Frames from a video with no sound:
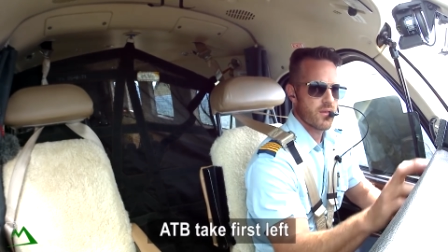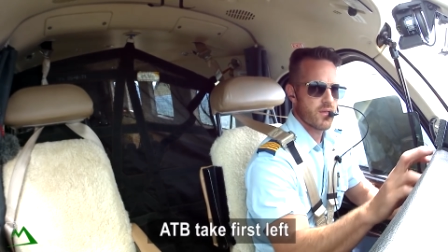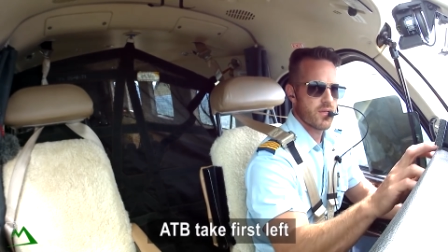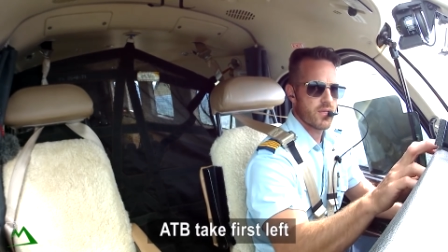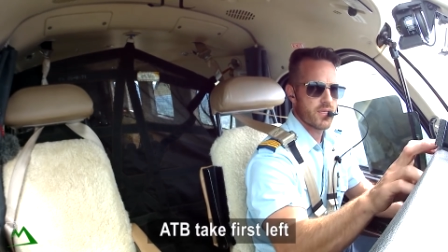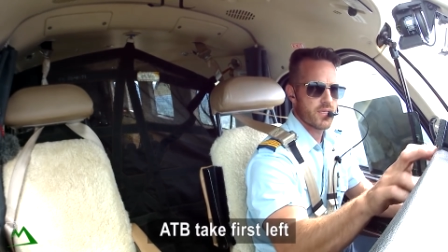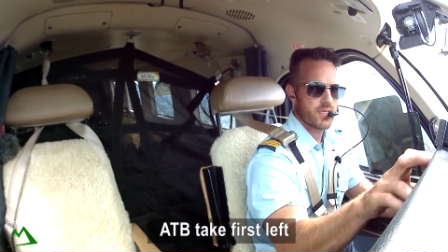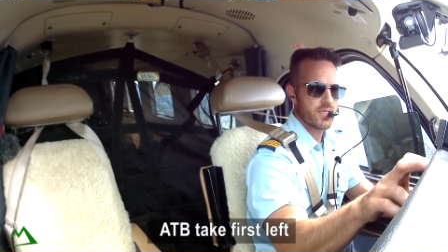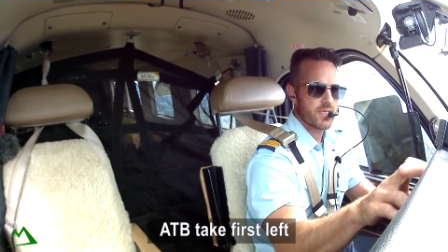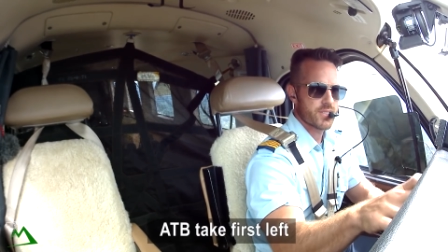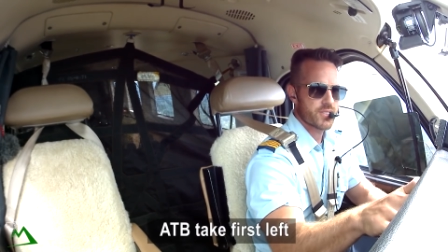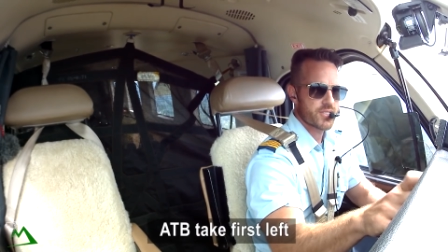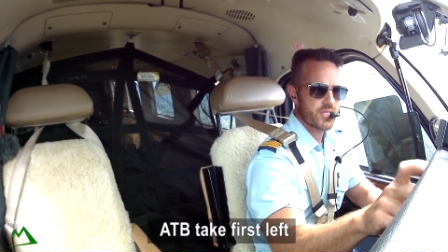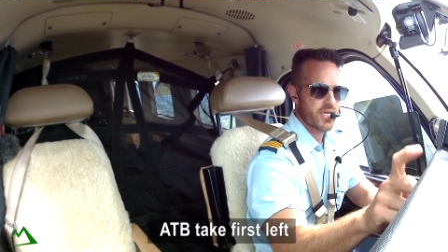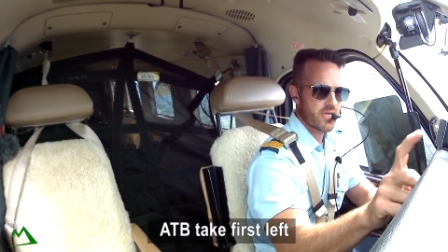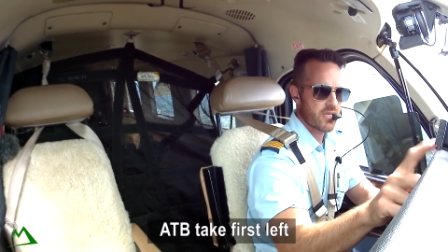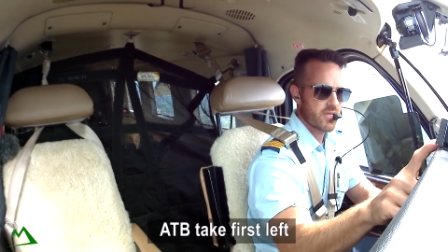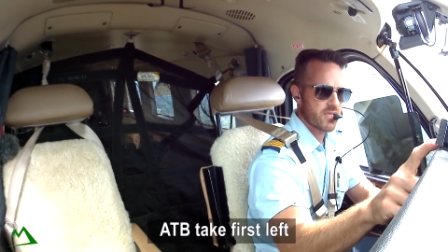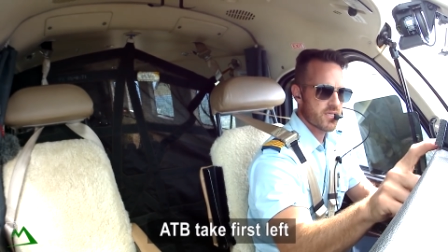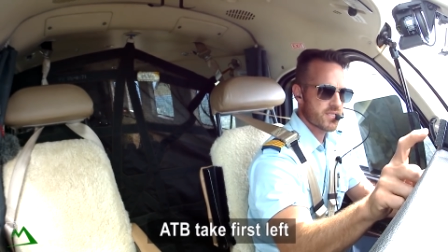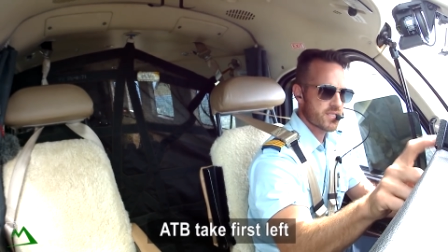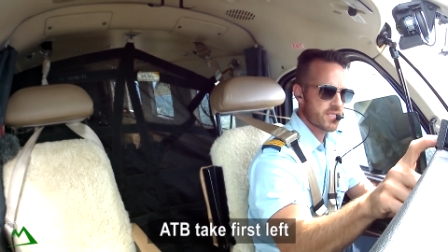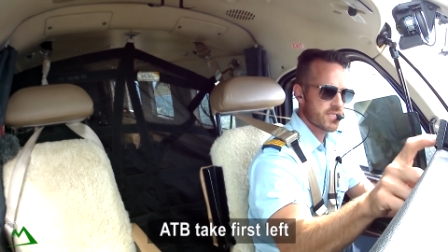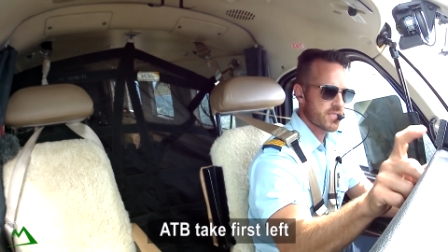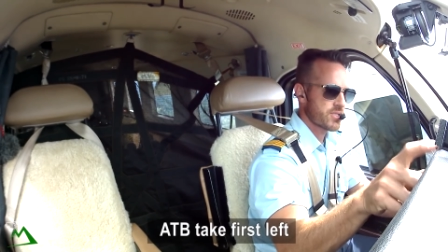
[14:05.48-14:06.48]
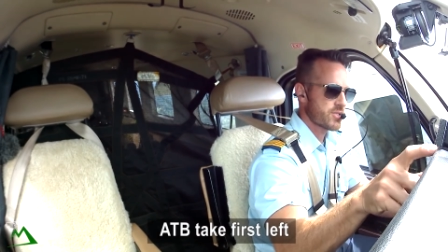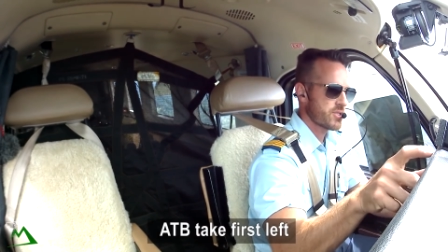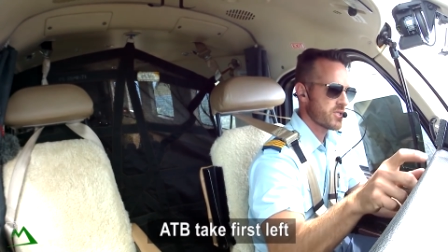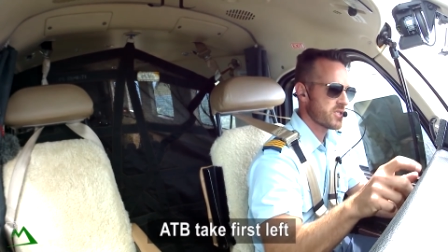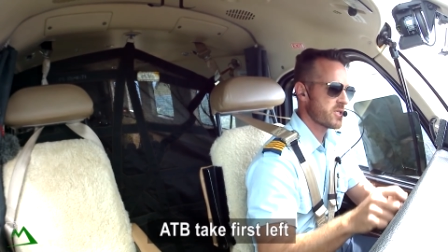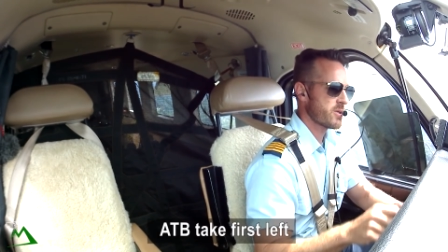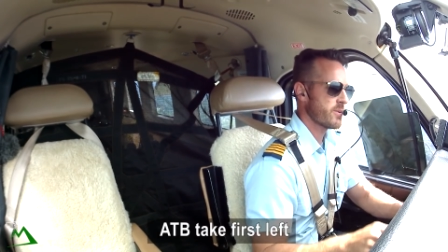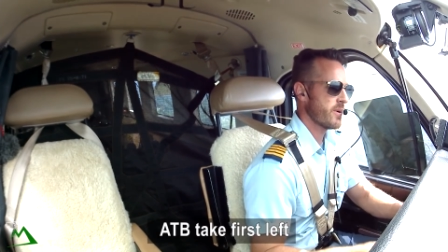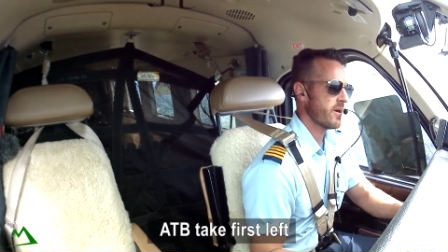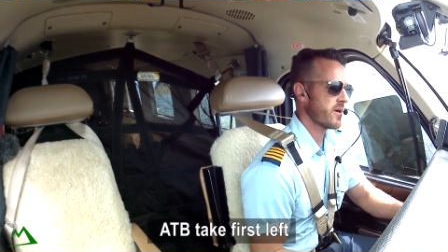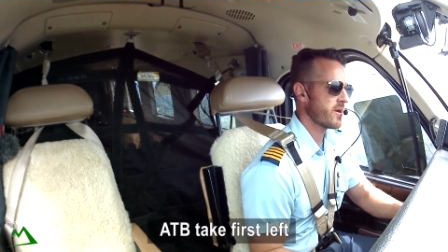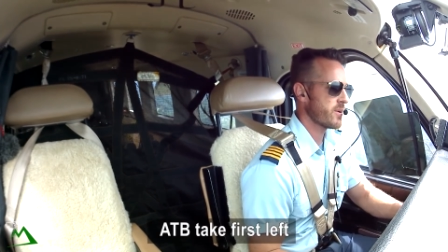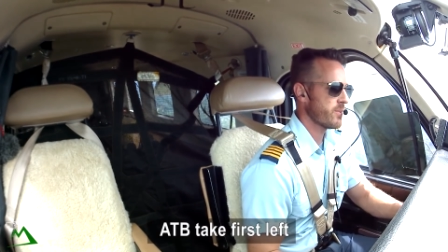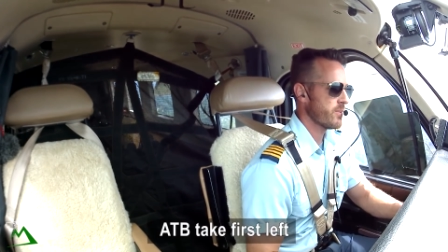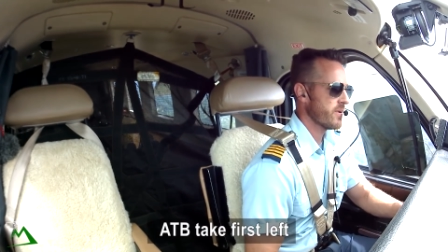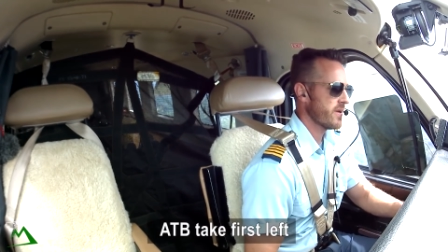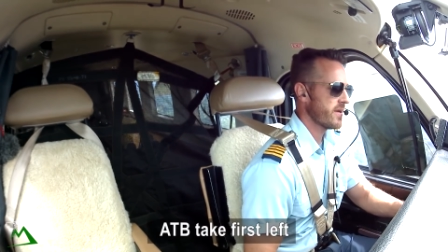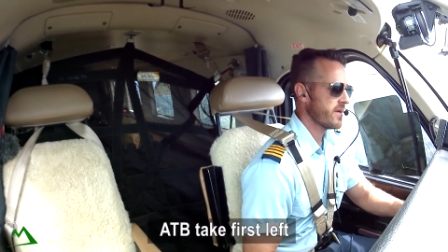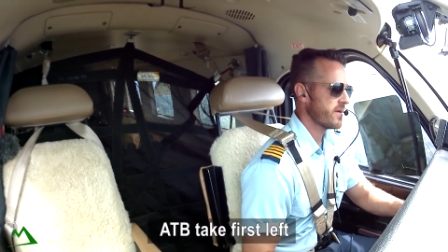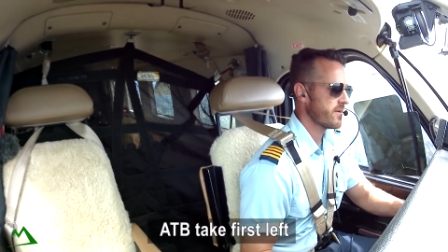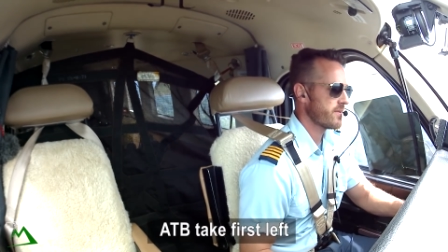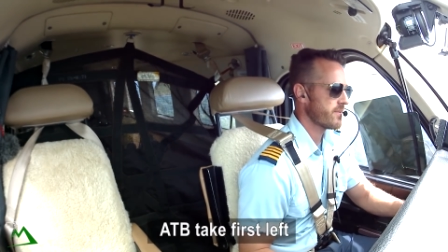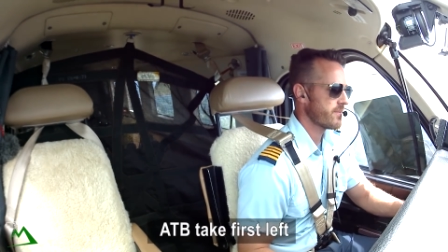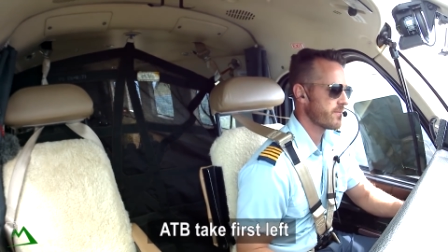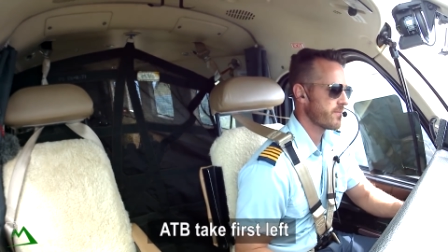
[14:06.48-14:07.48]
And checklist is just about
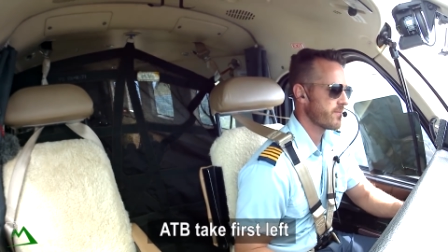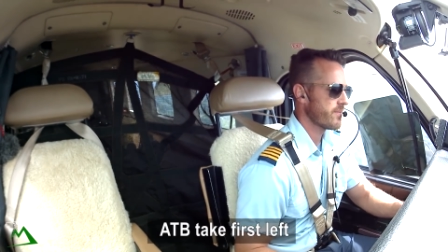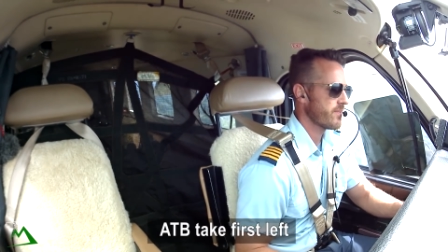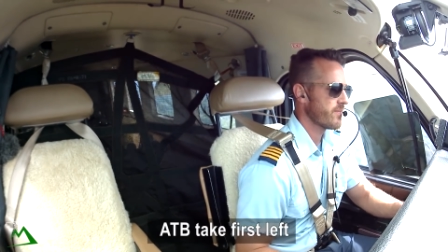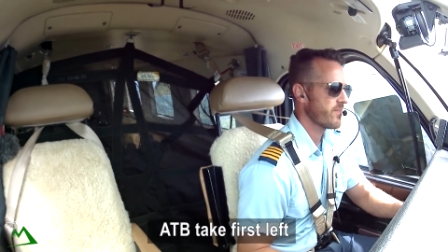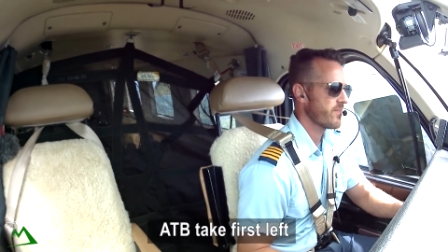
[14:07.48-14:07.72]
complete. Oh, Tango Bravo, take